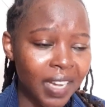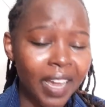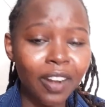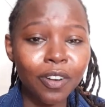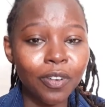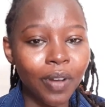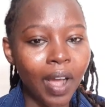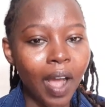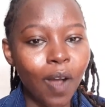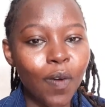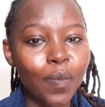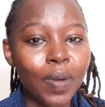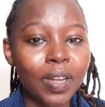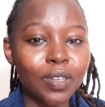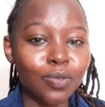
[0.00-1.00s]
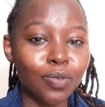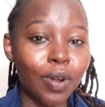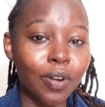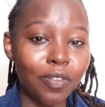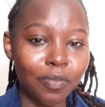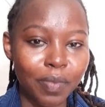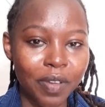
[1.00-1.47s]
don't know how, but
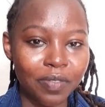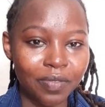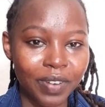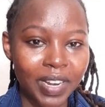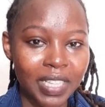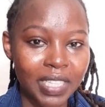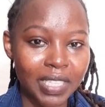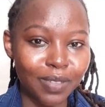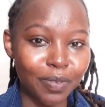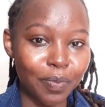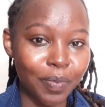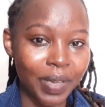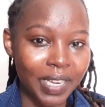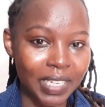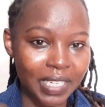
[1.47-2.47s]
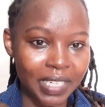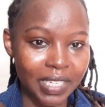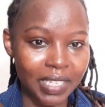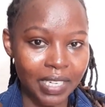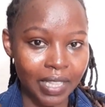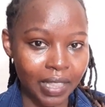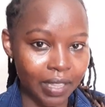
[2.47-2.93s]
one of my friends we met
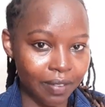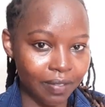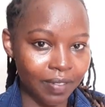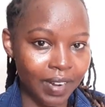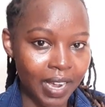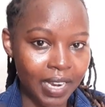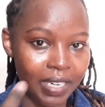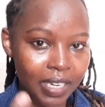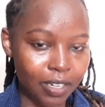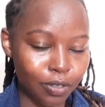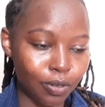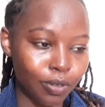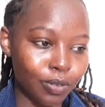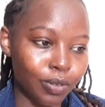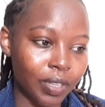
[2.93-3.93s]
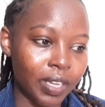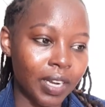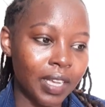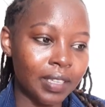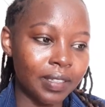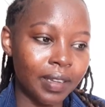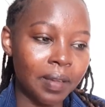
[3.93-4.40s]
in the flight, I told you the
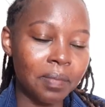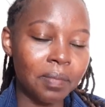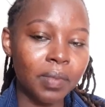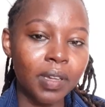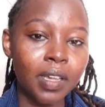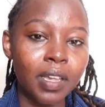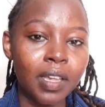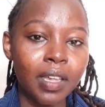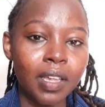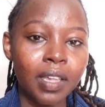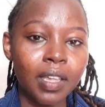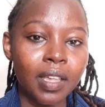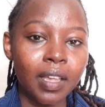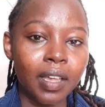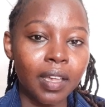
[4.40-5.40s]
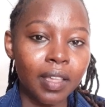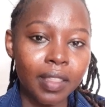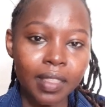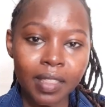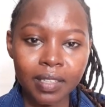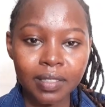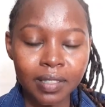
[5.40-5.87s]
last time,
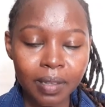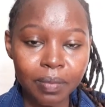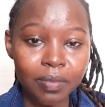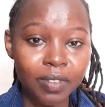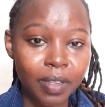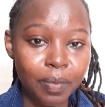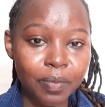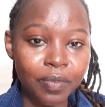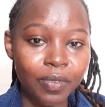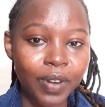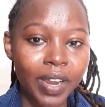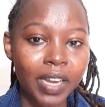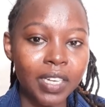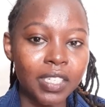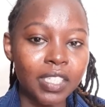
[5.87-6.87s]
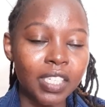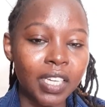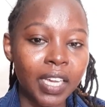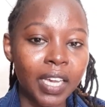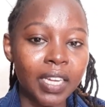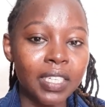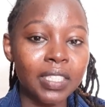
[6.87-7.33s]
the same friend, she
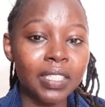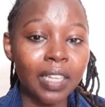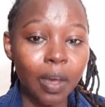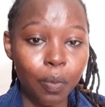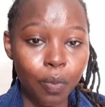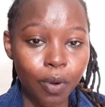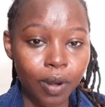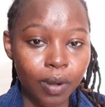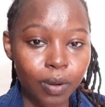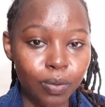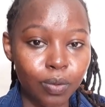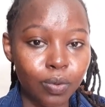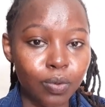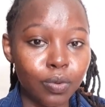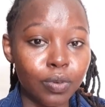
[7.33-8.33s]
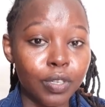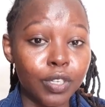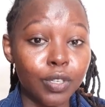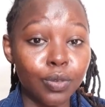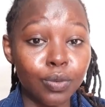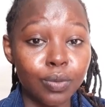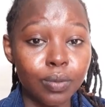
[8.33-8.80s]
had someone who
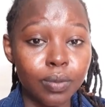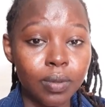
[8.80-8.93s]
knew